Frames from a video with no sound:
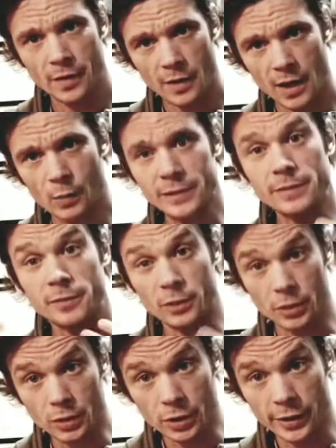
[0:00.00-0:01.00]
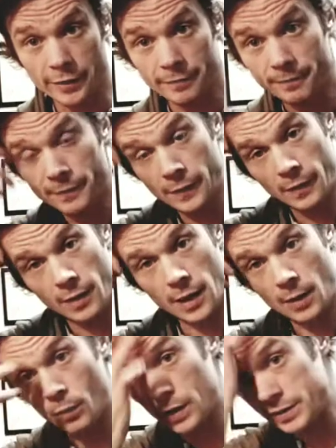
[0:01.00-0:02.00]
I want them to look good.
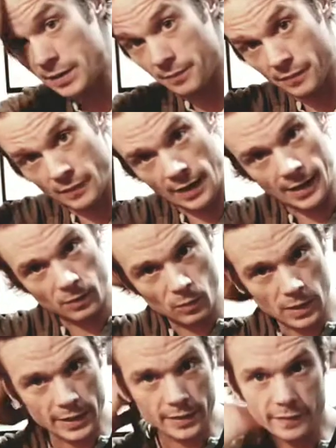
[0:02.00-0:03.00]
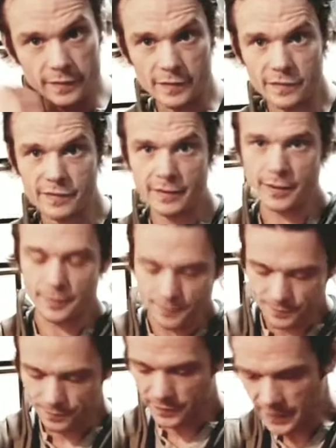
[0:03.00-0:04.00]
I don't want to see
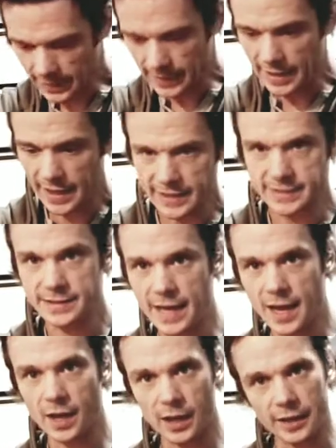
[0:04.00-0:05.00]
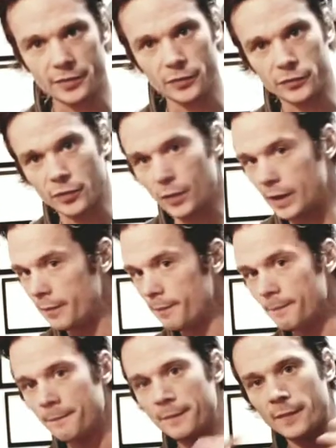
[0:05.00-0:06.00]
kind of heads down like they'll do it,
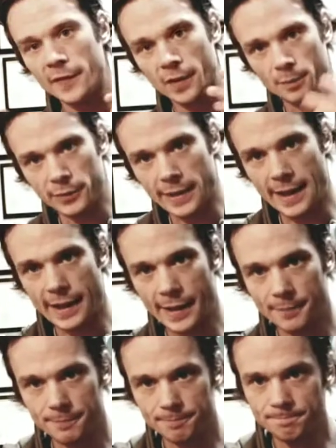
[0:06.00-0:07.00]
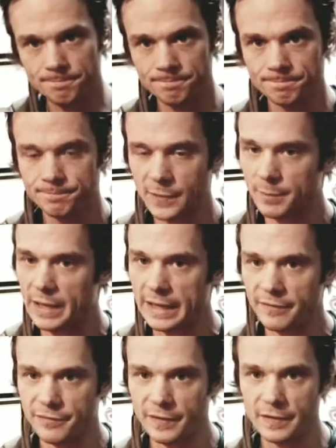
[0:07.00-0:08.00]
compliant. I'm like,
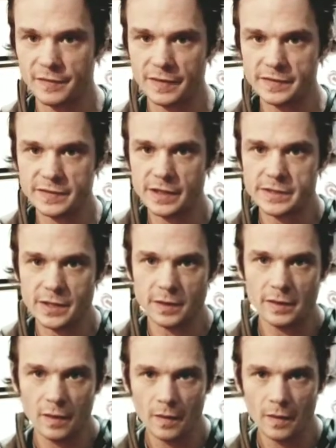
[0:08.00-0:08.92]
if this doesn't,